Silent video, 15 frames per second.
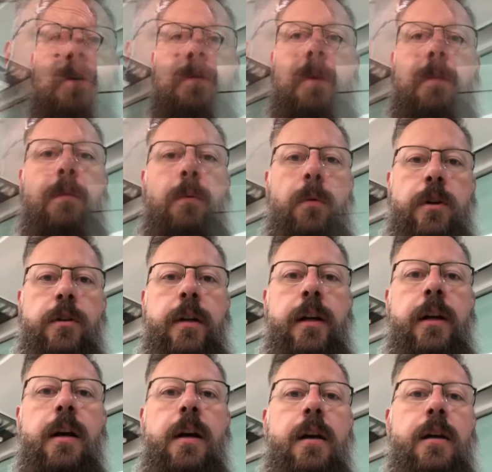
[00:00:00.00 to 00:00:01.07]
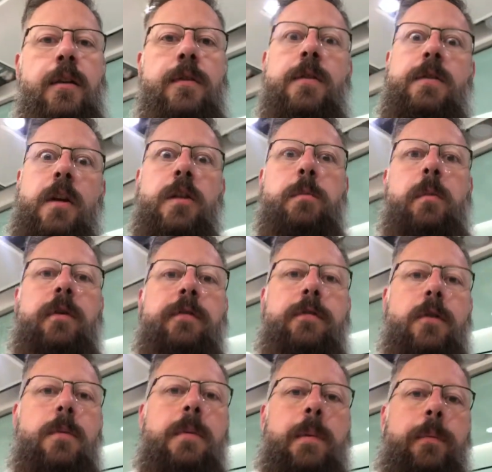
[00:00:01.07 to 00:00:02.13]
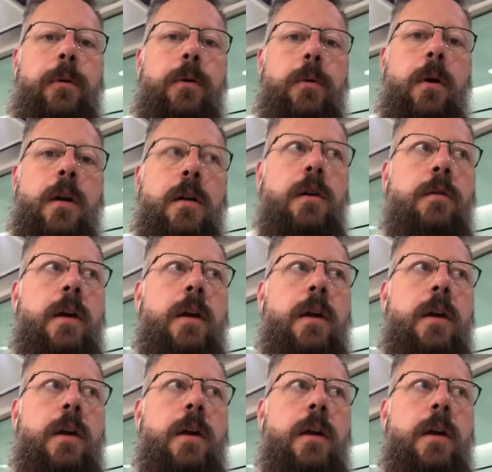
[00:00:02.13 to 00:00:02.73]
So you might be wondering, is this eligible for people who are E U